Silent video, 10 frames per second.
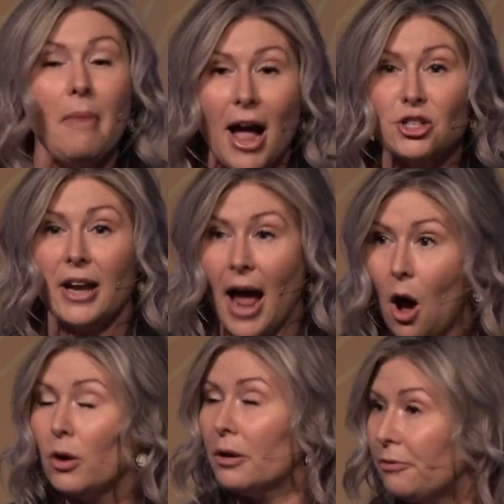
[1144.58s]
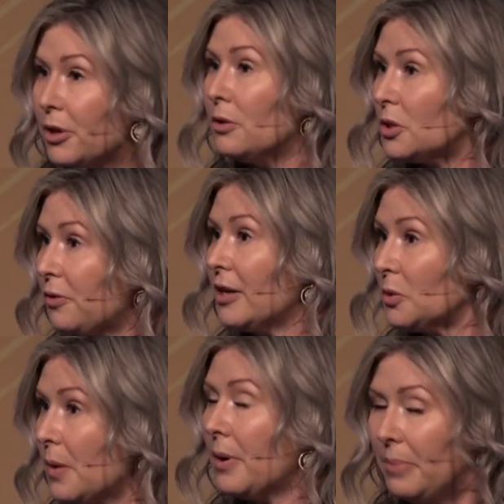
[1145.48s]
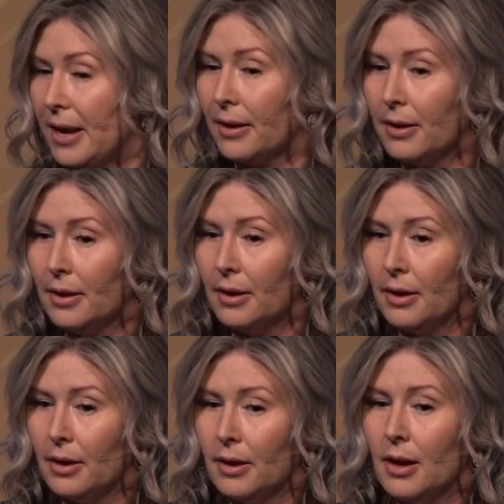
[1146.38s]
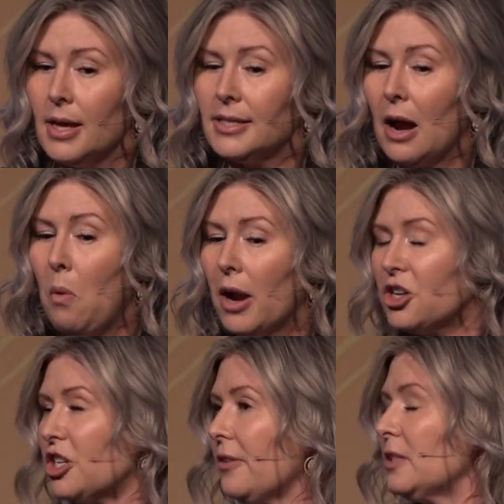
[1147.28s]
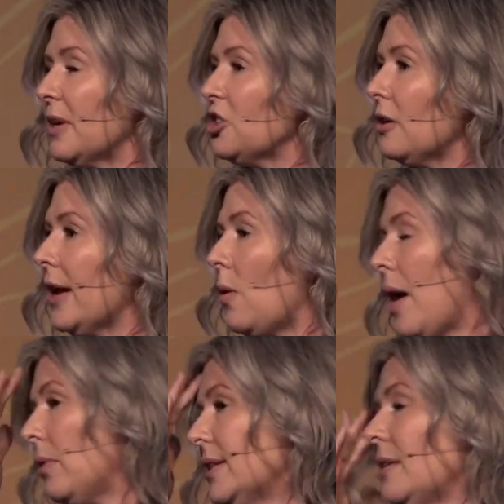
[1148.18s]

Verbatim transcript: you imagine how confused, friends, we would be? See, I want to share this because you're like, okay, well,